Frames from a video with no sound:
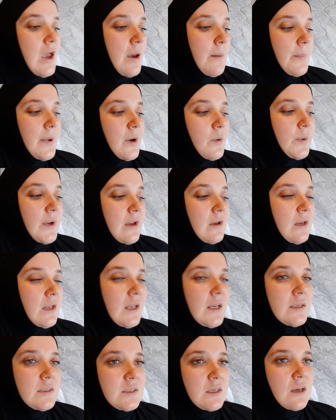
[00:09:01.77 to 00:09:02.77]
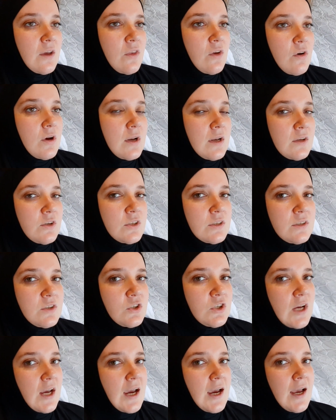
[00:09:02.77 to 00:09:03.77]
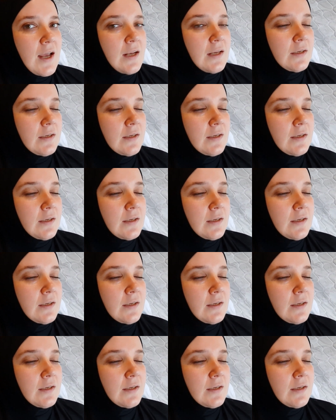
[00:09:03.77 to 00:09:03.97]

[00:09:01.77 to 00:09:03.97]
But we're going to get together and just chat